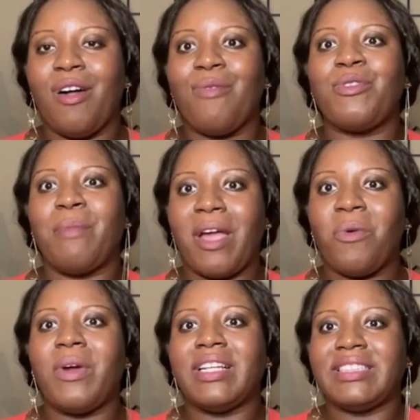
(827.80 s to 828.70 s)
you might
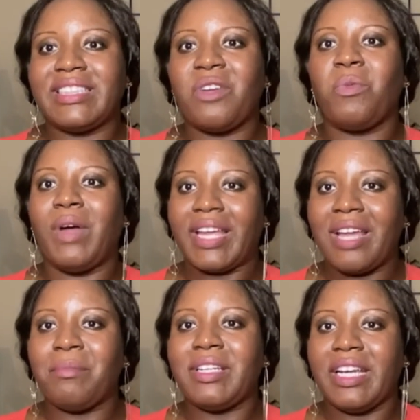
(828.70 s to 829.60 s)
want to see what
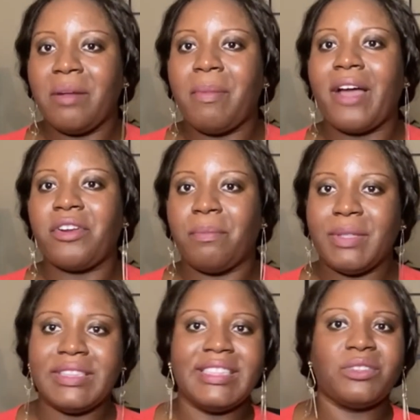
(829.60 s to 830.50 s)
can be done about your
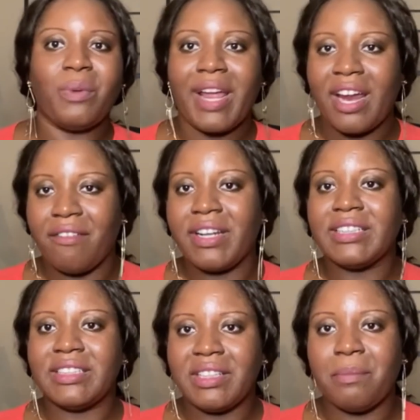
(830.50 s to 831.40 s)
business, what
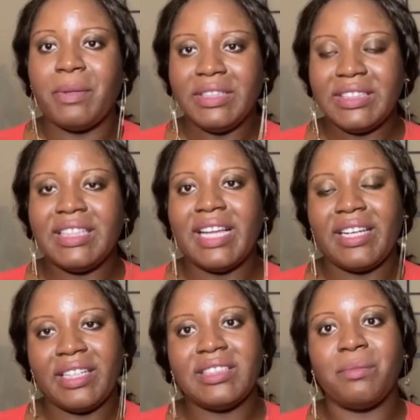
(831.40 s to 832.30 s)
areas in the business
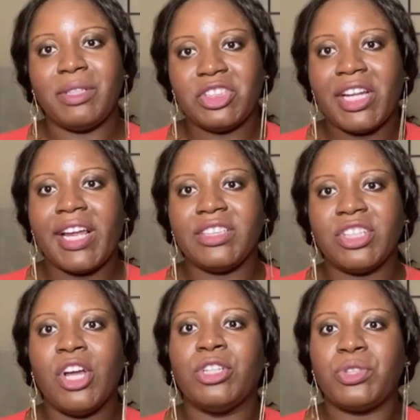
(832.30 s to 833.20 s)
that needs to be
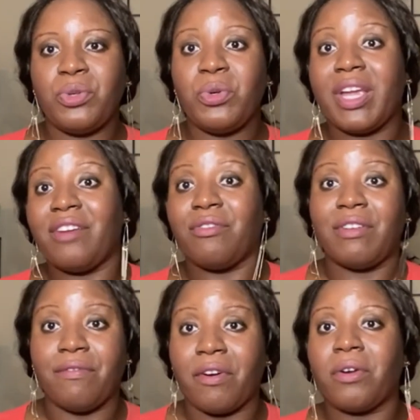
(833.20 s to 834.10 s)
changed, so you can
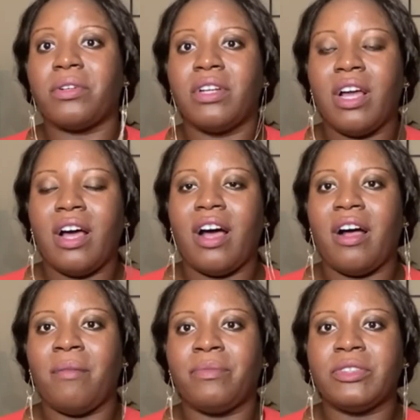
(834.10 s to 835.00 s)
revert
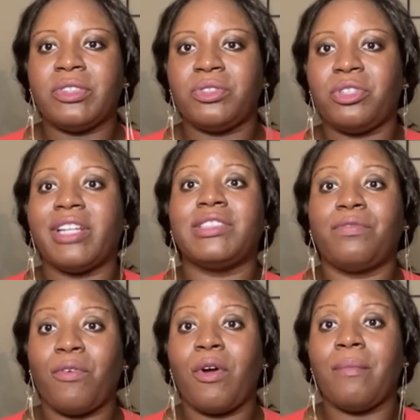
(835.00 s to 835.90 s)
to
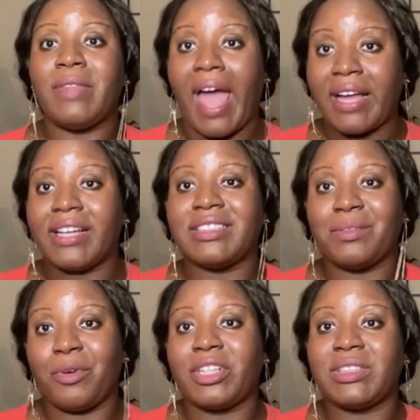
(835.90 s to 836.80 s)
transform that
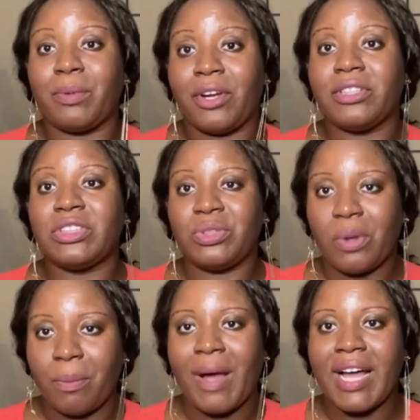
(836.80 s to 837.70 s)
customer experience
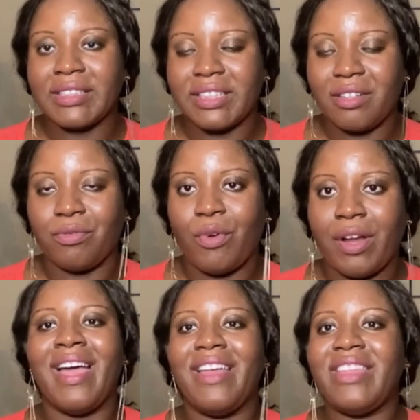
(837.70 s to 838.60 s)
to a positive
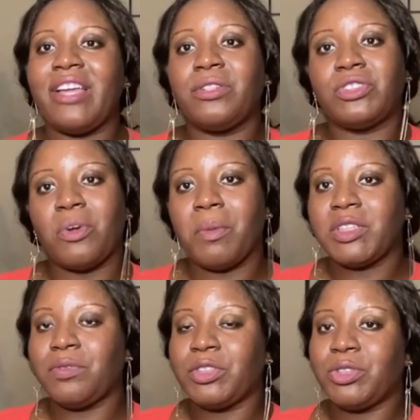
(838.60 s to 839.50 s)
one. Thank you so
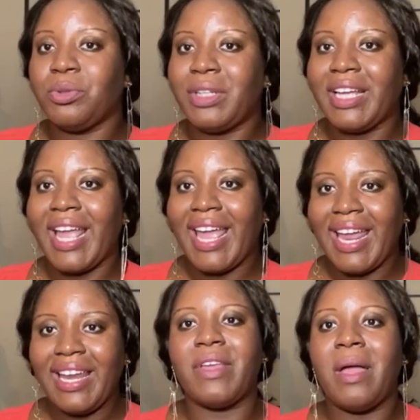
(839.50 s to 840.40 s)
much for tuning
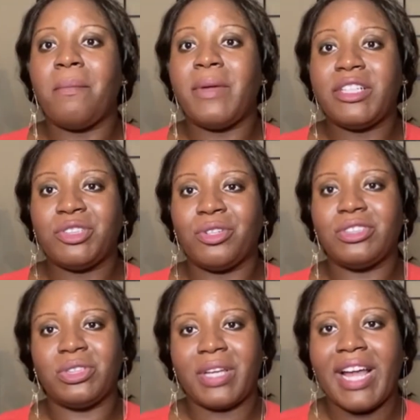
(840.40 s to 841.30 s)
in. Be sure
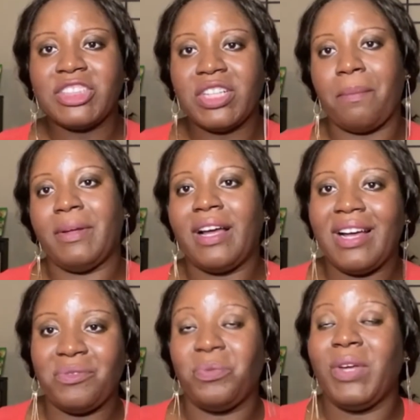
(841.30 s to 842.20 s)
to catch
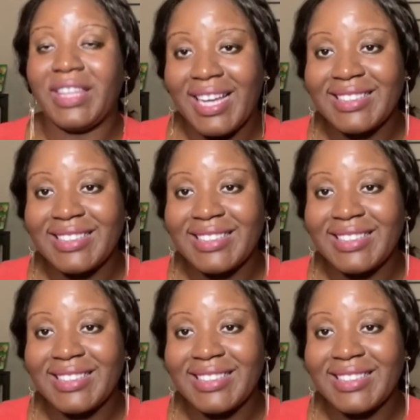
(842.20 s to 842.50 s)
up with us